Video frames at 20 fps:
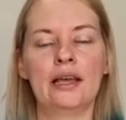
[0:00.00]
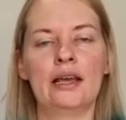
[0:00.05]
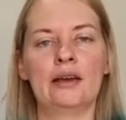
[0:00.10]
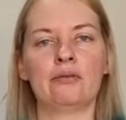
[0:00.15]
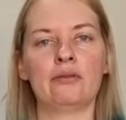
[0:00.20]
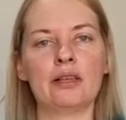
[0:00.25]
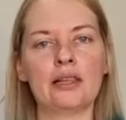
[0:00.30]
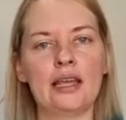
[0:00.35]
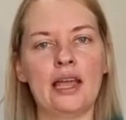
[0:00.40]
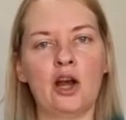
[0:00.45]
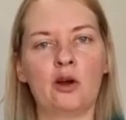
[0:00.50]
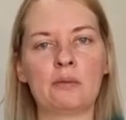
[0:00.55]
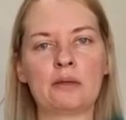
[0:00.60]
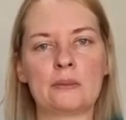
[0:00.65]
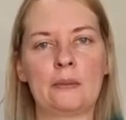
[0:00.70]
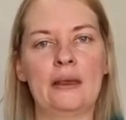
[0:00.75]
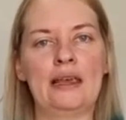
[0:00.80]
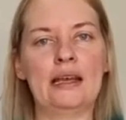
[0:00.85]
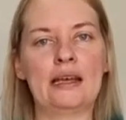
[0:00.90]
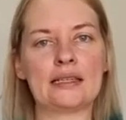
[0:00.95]
Really helps
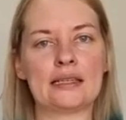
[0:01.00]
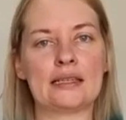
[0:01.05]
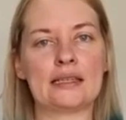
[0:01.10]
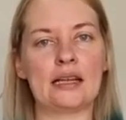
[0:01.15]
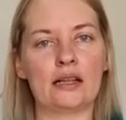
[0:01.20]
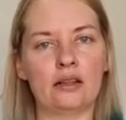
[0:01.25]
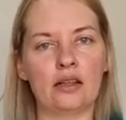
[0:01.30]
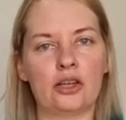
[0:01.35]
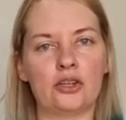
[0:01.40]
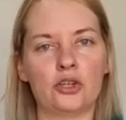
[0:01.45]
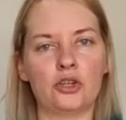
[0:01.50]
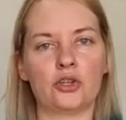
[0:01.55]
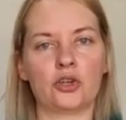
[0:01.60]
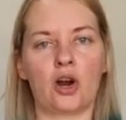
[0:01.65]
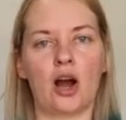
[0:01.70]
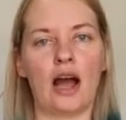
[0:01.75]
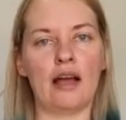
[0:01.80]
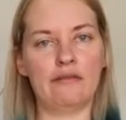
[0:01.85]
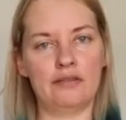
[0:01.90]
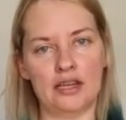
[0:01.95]
me as a seller to
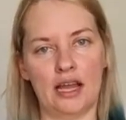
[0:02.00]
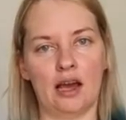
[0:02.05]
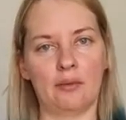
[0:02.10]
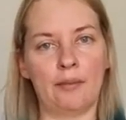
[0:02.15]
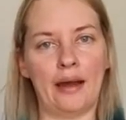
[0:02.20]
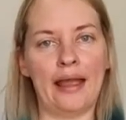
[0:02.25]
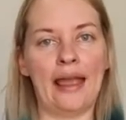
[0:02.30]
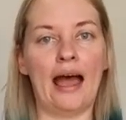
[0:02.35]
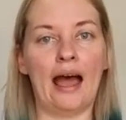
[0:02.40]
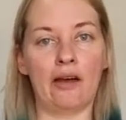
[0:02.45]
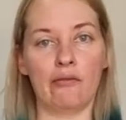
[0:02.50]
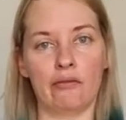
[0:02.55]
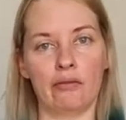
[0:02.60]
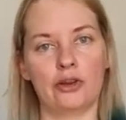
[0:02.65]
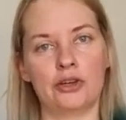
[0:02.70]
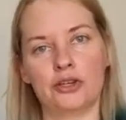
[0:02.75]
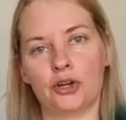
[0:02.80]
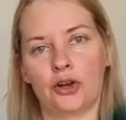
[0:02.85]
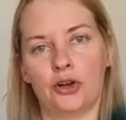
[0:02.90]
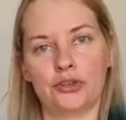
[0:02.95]
drive down my
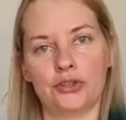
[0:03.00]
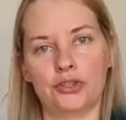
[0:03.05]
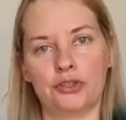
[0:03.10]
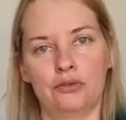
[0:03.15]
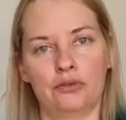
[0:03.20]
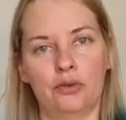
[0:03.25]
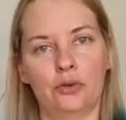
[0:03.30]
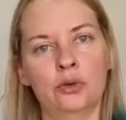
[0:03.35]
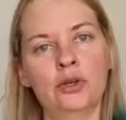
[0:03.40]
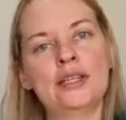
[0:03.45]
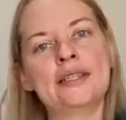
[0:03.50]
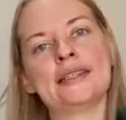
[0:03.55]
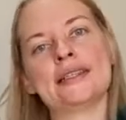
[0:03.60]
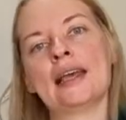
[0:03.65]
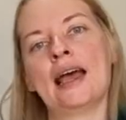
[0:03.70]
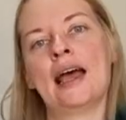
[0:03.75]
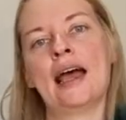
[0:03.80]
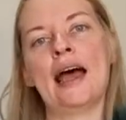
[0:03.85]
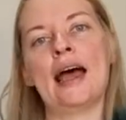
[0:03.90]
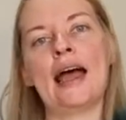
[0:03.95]
average cost of goods
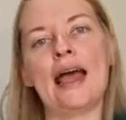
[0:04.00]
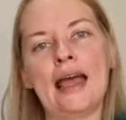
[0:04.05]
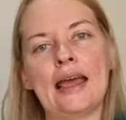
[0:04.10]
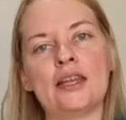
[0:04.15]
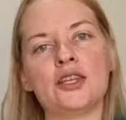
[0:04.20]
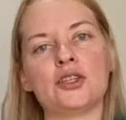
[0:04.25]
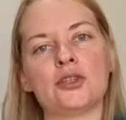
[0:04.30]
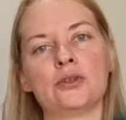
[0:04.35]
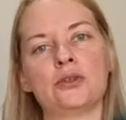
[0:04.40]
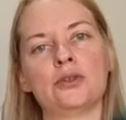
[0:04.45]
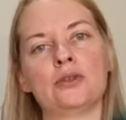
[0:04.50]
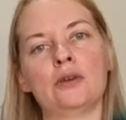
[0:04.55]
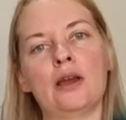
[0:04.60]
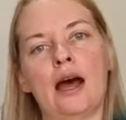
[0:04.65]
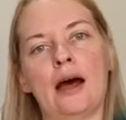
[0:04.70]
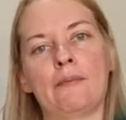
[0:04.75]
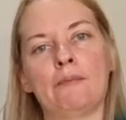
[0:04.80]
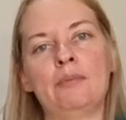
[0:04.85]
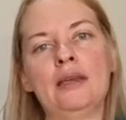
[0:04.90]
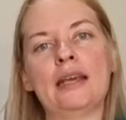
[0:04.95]
and to
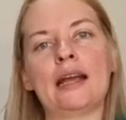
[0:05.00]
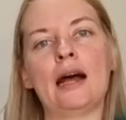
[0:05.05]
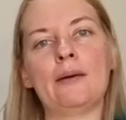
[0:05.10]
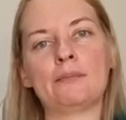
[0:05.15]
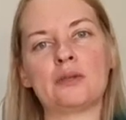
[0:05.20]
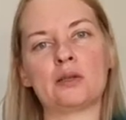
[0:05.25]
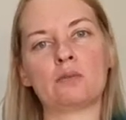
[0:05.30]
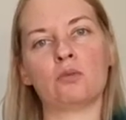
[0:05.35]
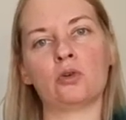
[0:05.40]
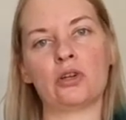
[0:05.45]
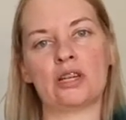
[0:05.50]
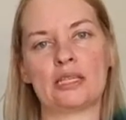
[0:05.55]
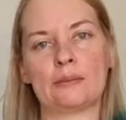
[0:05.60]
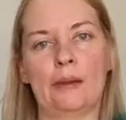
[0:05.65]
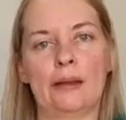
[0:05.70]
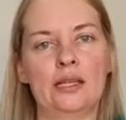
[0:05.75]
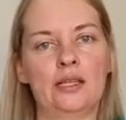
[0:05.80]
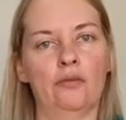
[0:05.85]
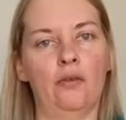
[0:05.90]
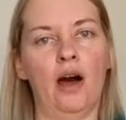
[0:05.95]
pick up some more
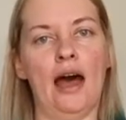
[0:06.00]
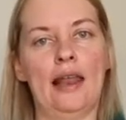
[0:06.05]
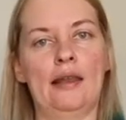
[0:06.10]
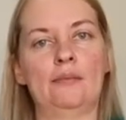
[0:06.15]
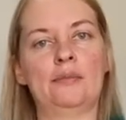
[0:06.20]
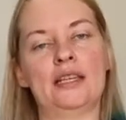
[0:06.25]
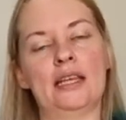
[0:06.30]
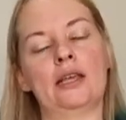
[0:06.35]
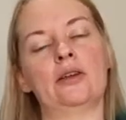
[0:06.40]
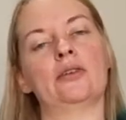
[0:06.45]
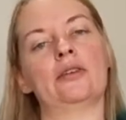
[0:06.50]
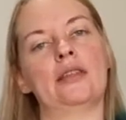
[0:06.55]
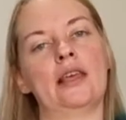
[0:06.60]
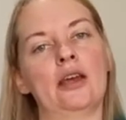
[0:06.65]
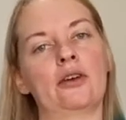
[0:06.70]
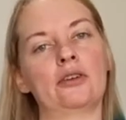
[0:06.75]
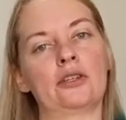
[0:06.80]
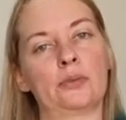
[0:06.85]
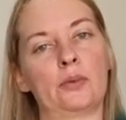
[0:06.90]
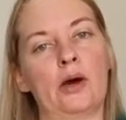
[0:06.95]
expensive items here and there
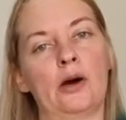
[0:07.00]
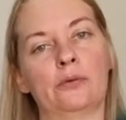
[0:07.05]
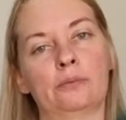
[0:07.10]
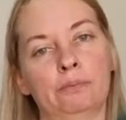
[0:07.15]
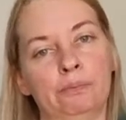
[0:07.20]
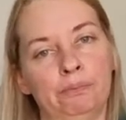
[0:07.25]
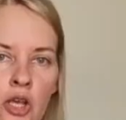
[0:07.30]
as well.